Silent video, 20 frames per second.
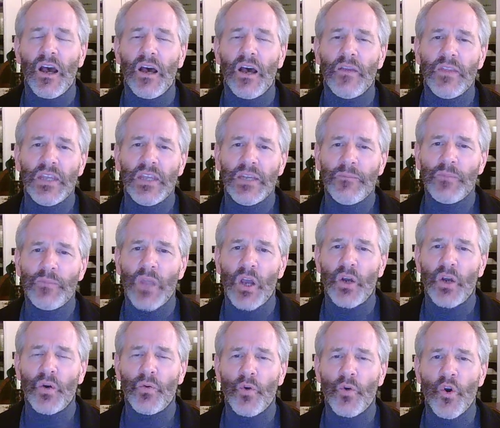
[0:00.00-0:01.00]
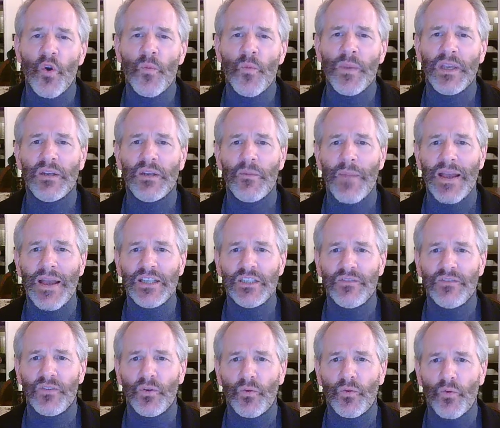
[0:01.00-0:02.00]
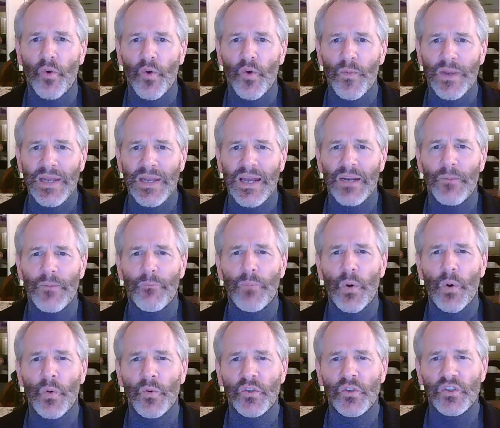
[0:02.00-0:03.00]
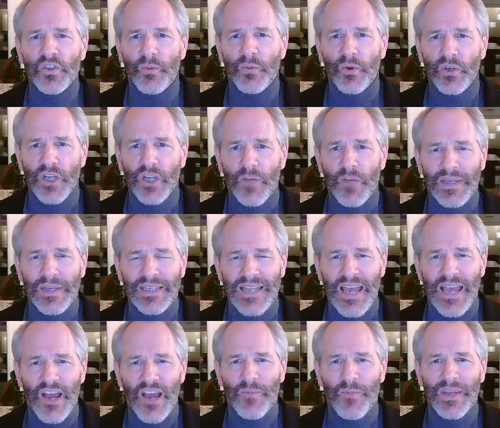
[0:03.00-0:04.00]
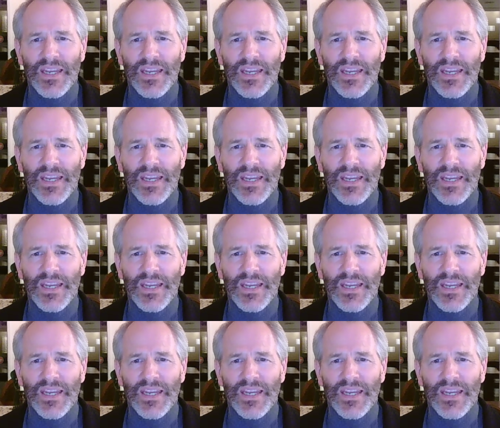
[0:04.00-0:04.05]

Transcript: The acromion, imagine if the acromion had a bone spur coming down,